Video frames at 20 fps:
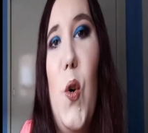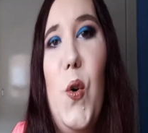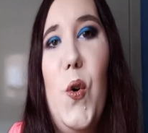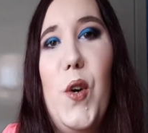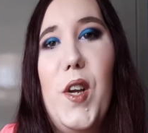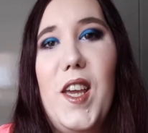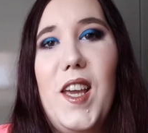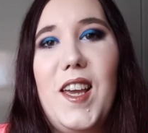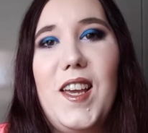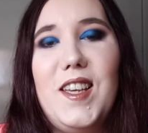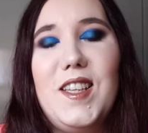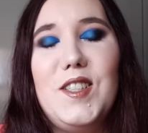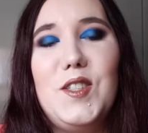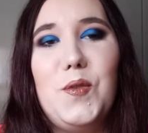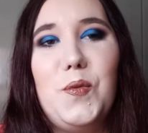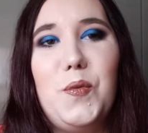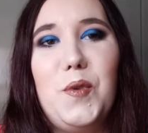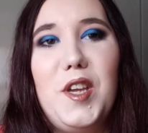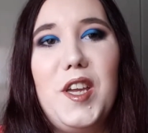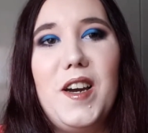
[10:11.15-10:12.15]
Okay guys,
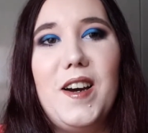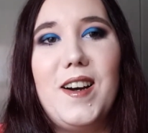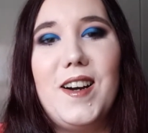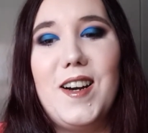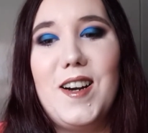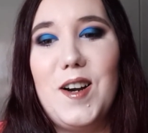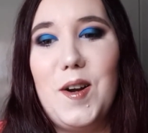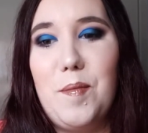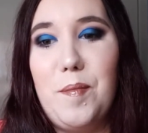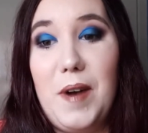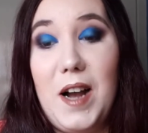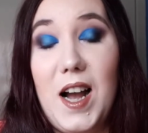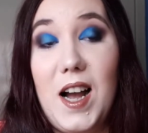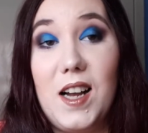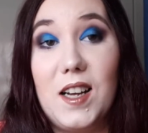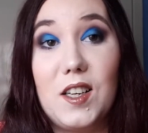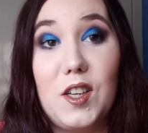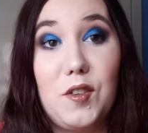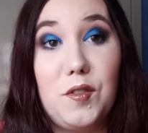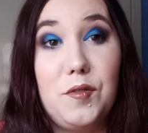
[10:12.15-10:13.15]
we are
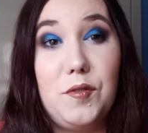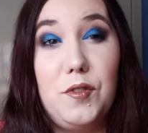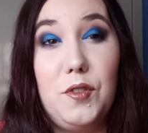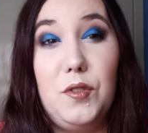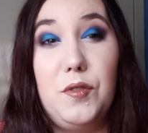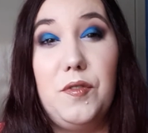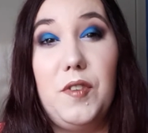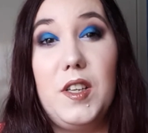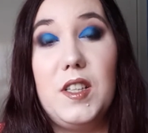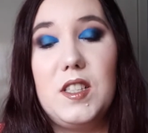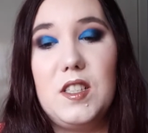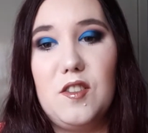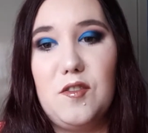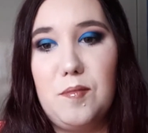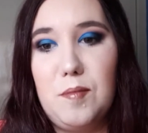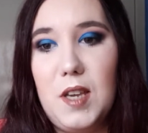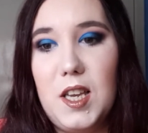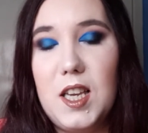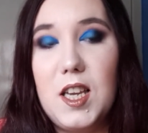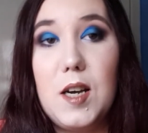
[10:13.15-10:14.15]
back. Full face of
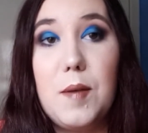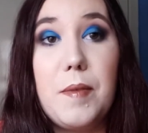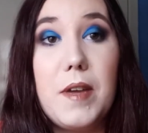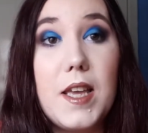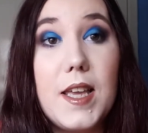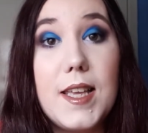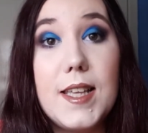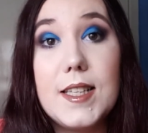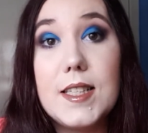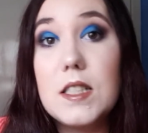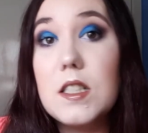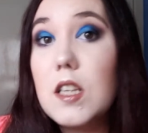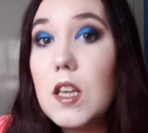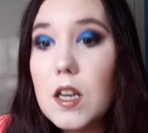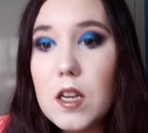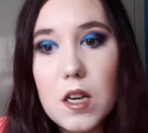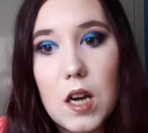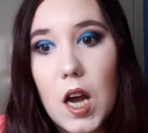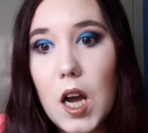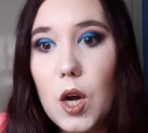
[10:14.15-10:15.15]
makeup is
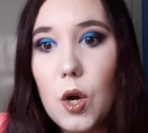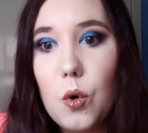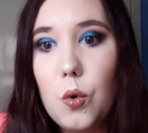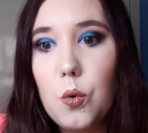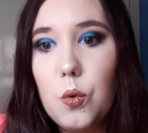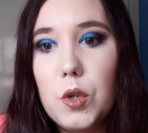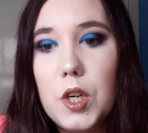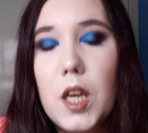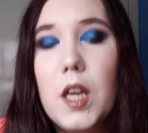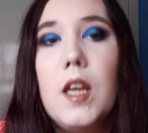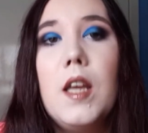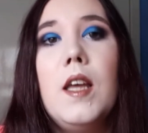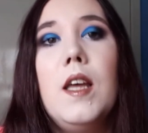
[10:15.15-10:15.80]
on.